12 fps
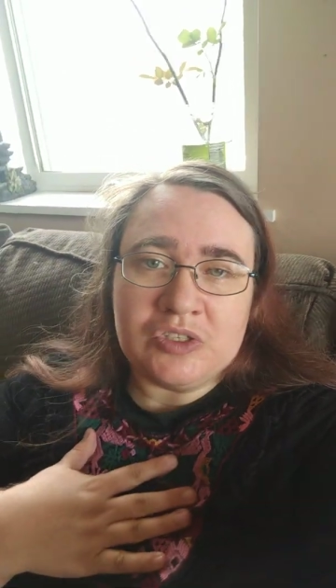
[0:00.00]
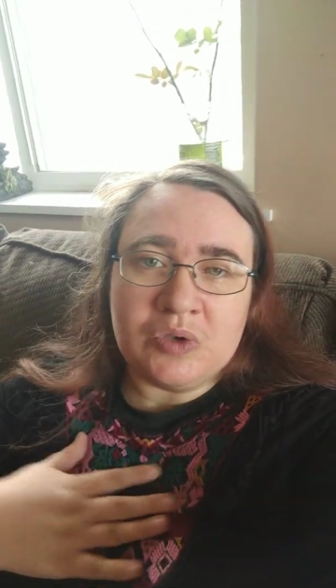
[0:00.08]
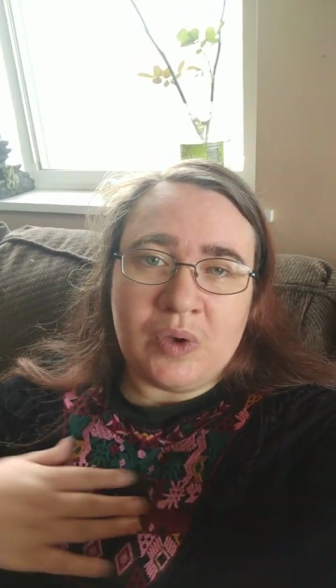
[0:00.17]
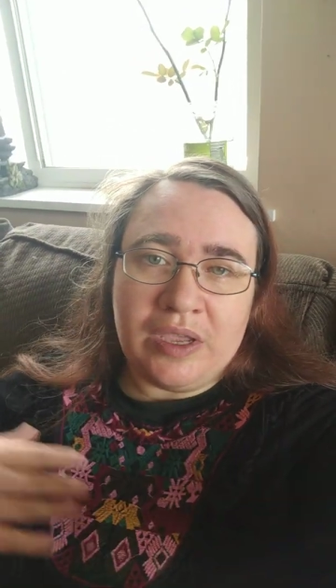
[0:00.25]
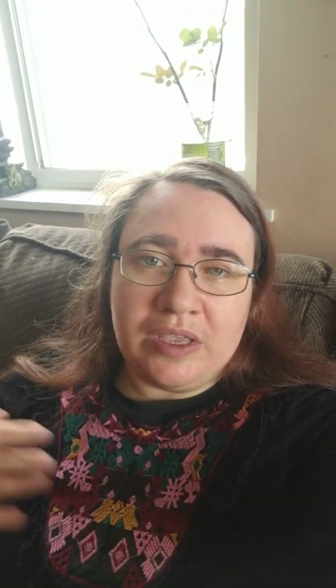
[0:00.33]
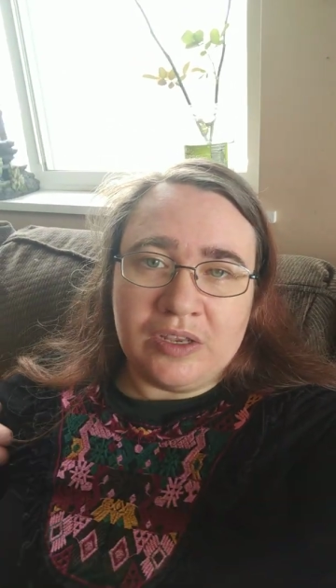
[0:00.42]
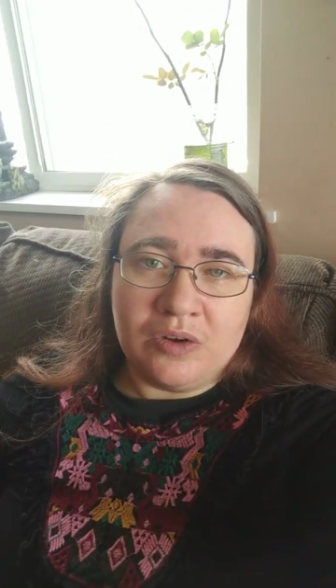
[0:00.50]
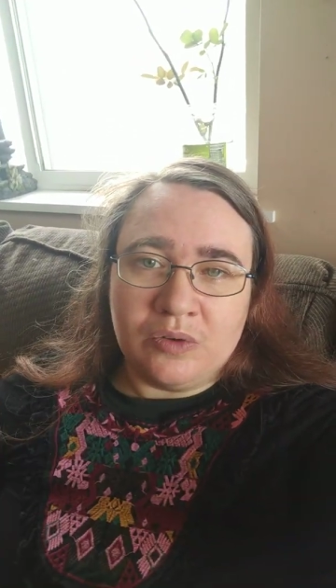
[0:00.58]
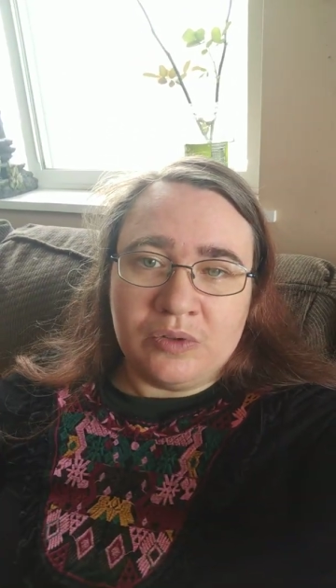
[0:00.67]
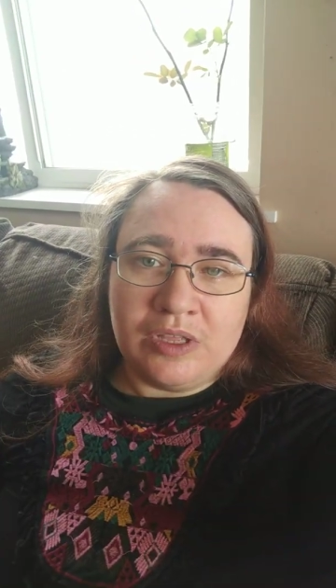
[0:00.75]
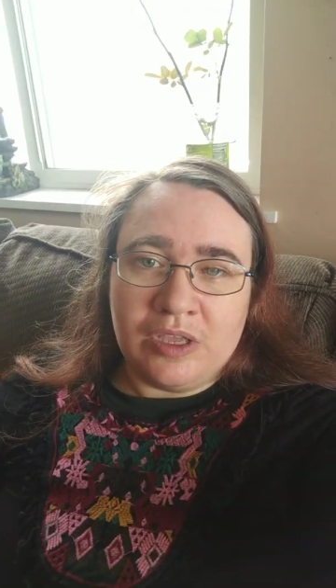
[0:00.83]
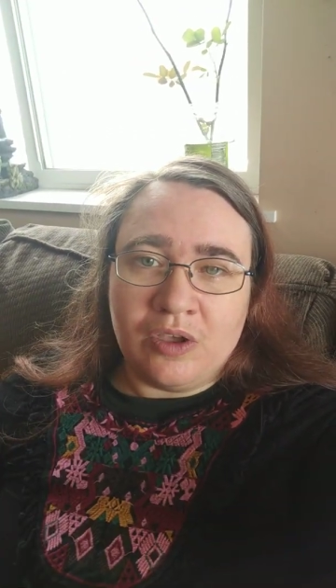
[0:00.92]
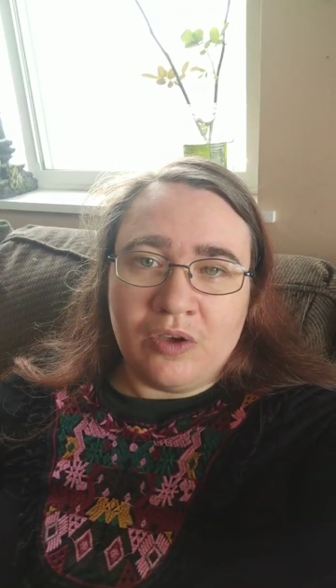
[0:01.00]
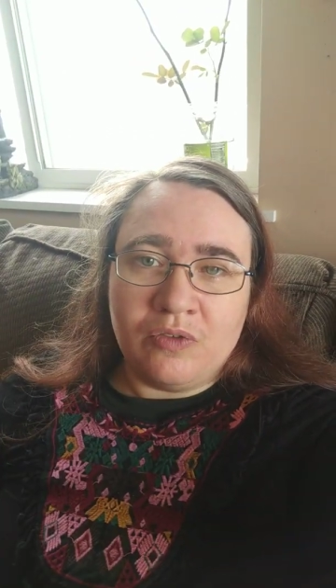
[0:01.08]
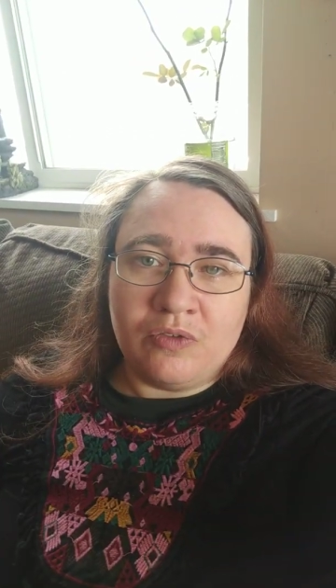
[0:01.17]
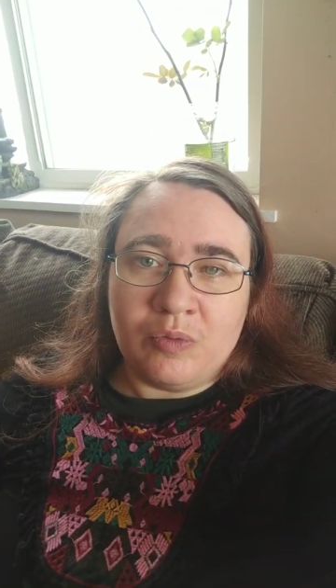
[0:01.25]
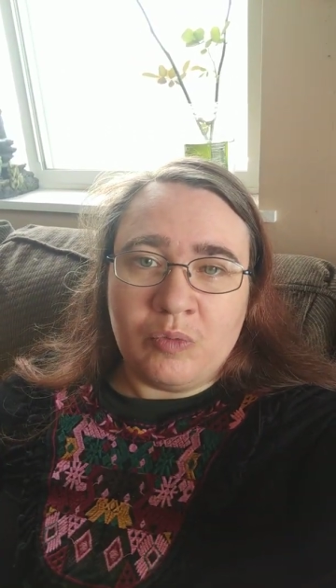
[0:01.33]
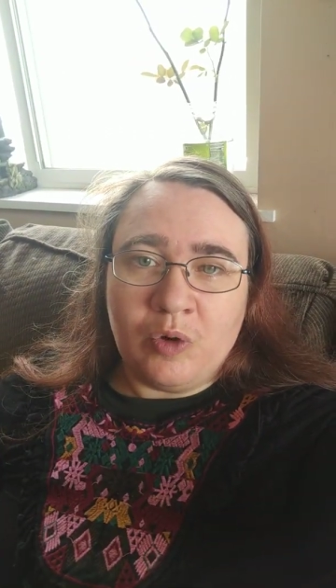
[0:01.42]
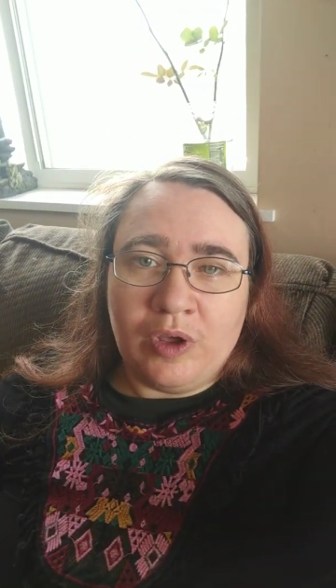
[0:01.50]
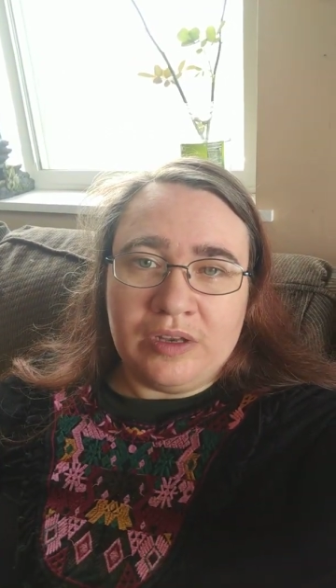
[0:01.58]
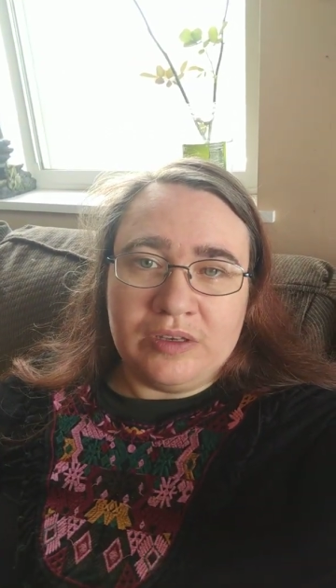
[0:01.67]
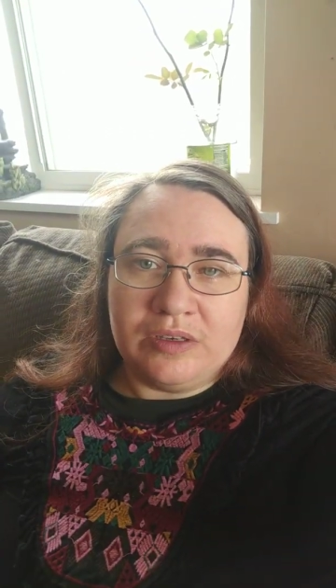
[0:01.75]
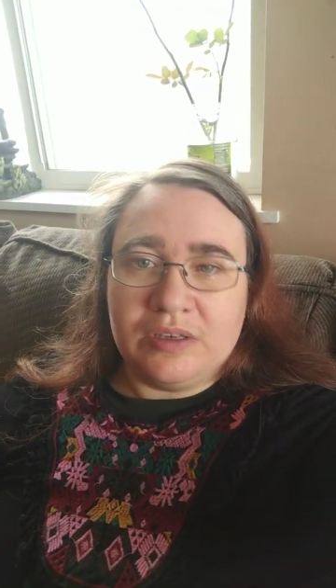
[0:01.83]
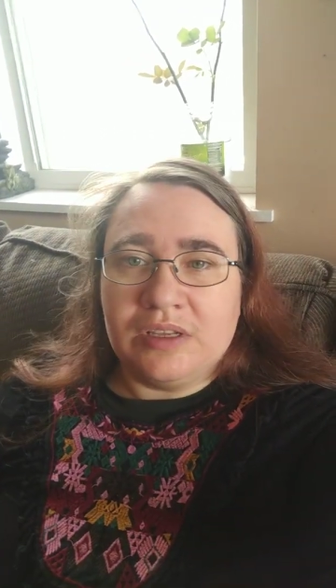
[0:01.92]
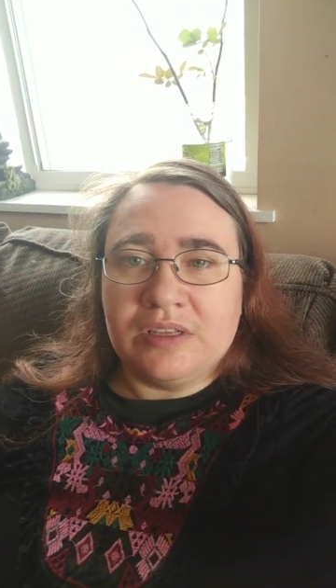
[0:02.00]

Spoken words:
so I can only go from what